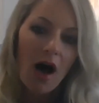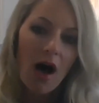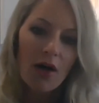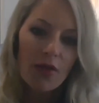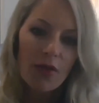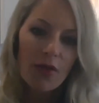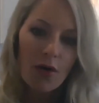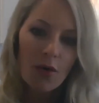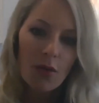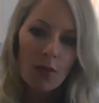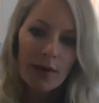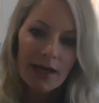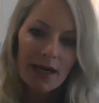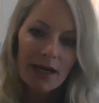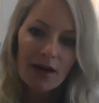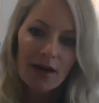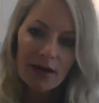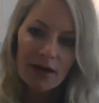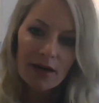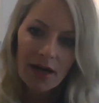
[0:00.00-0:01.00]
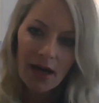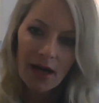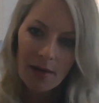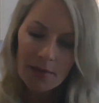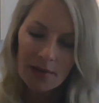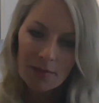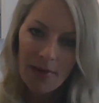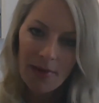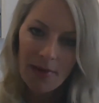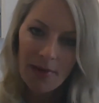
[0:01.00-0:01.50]
Although we are
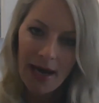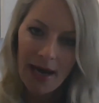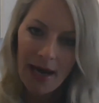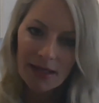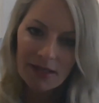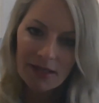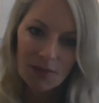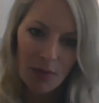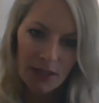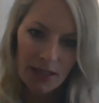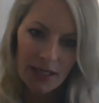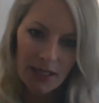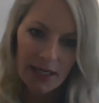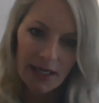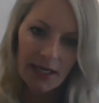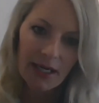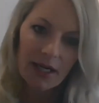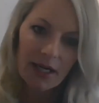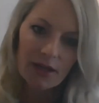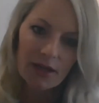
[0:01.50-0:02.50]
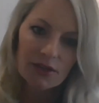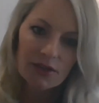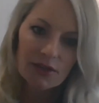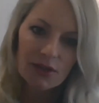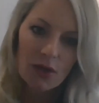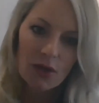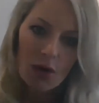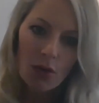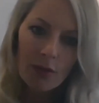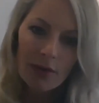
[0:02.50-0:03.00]
coming back to market here,
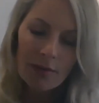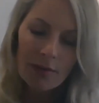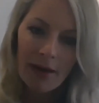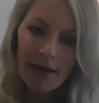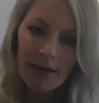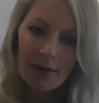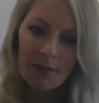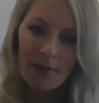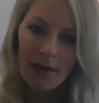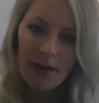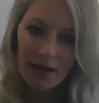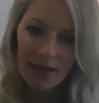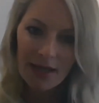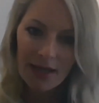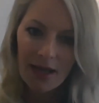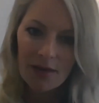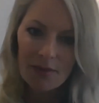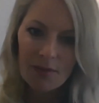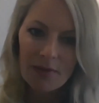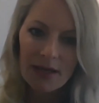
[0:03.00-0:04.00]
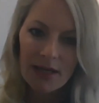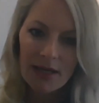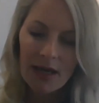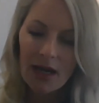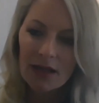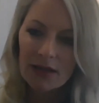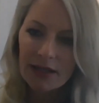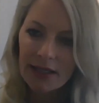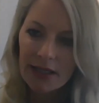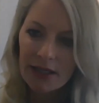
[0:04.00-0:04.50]
so we might again be
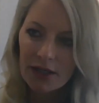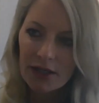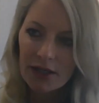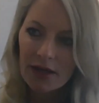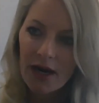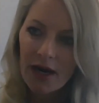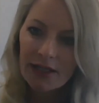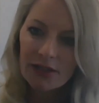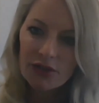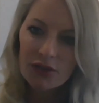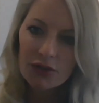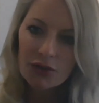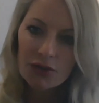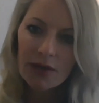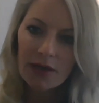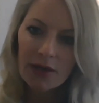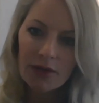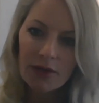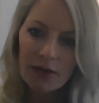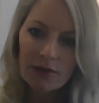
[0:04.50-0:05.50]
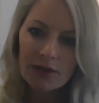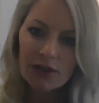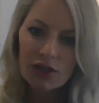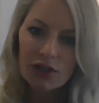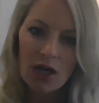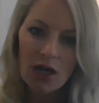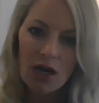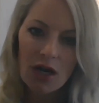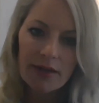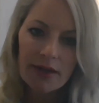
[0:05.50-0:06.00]
a leader. I do agree with
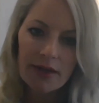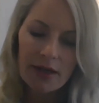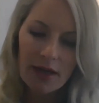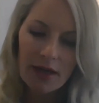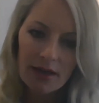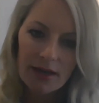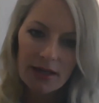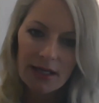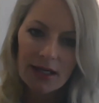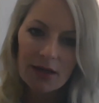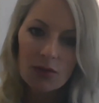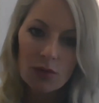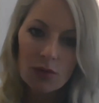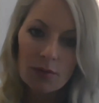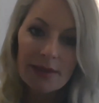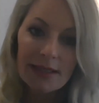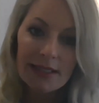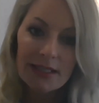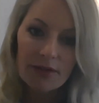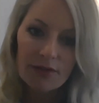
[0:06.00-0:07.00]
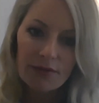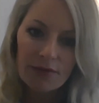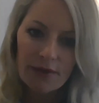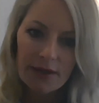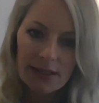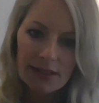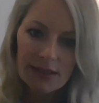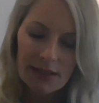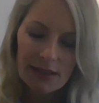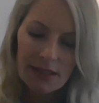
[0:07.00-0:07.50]
Sean that I think it will be
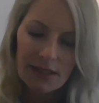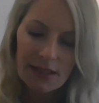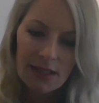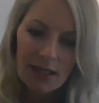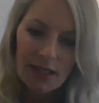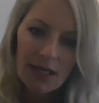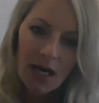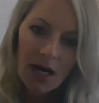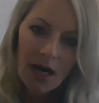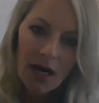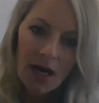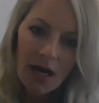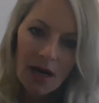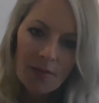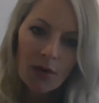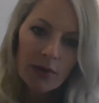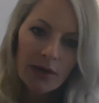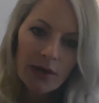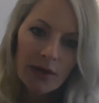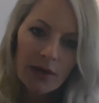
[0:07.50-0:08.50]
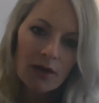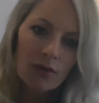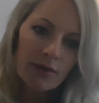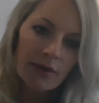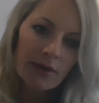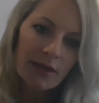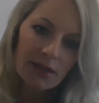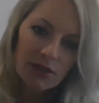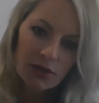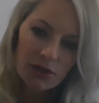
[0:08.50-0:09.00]
different, but we are
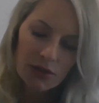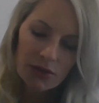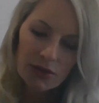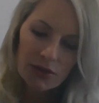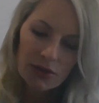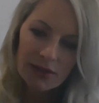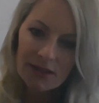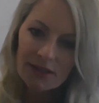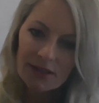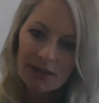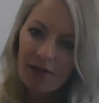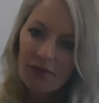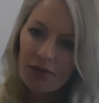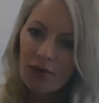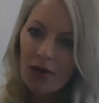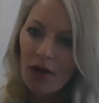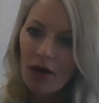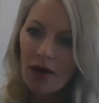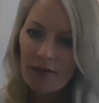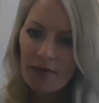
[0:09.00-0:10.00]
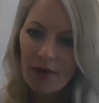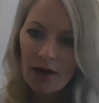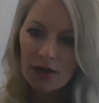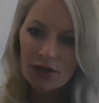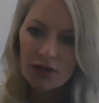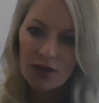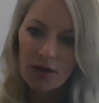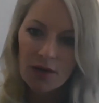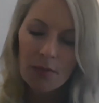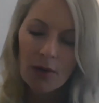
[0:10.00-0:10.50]
reintroducing several of our
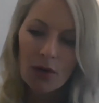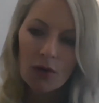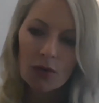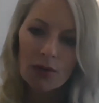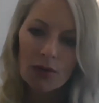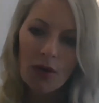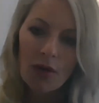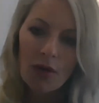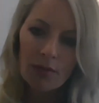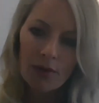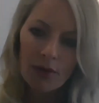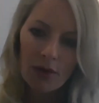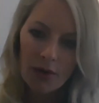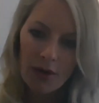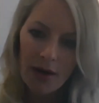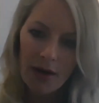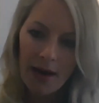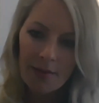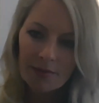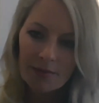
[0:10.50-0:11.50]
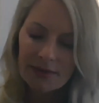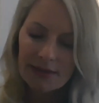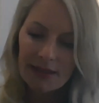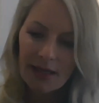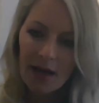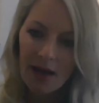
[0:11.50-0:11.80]
jumbo loan programs